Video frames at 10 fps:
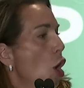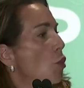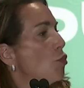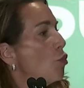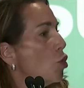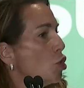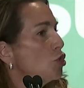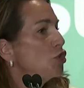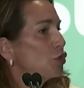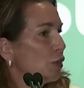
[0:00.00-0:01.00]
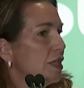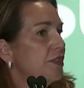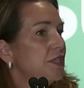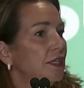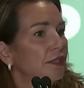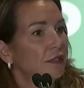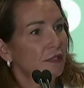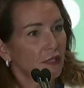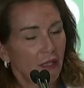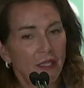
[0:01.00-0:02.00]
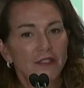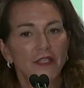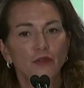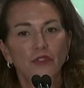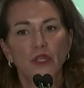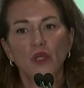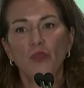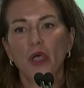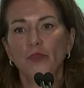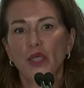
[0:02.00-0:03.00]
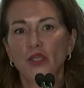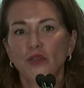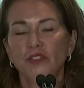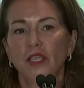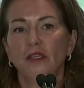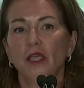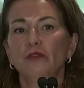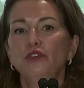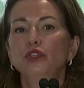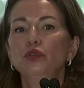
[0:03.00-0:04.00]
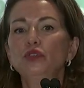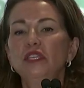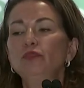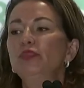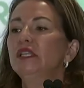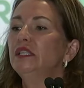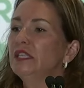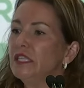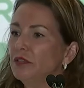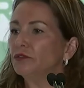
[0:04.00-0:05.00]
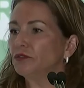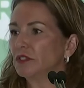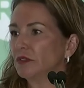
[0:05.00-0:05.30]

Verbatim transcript: more strengthening, as Secretary Pompeo said, of using belief